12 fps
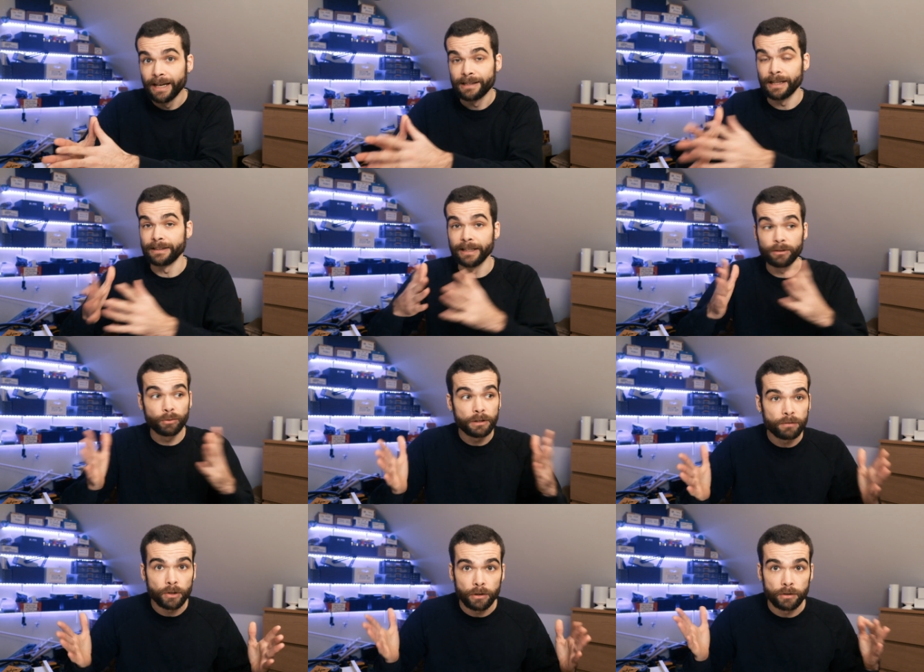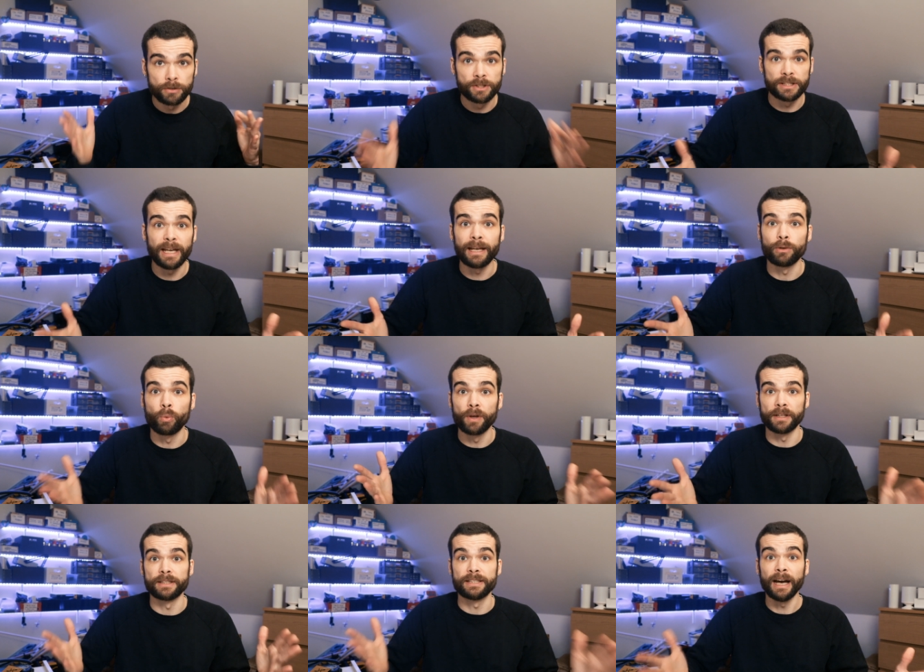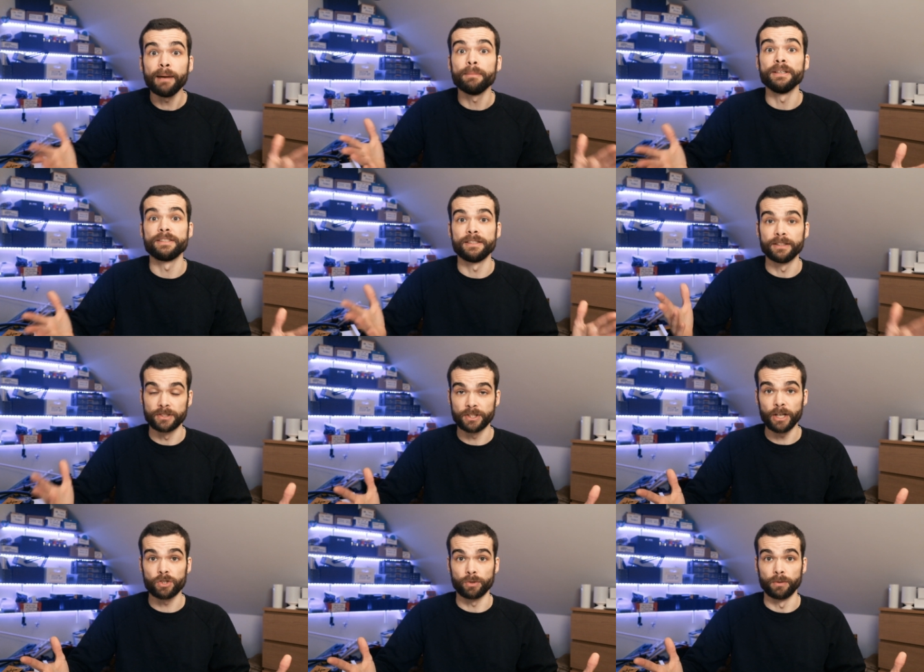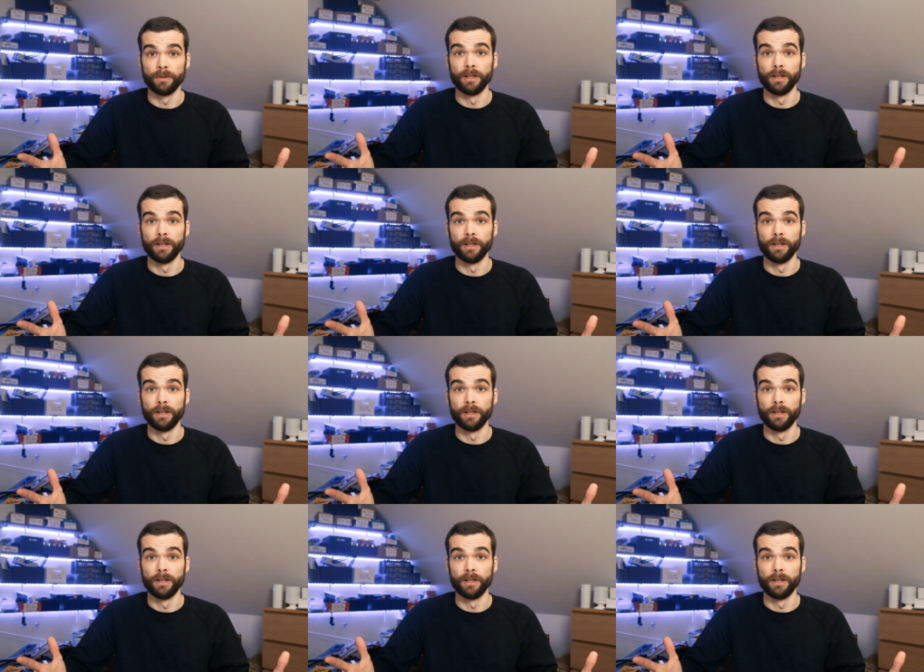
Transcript: that they don't even understand where that time is in their schedule.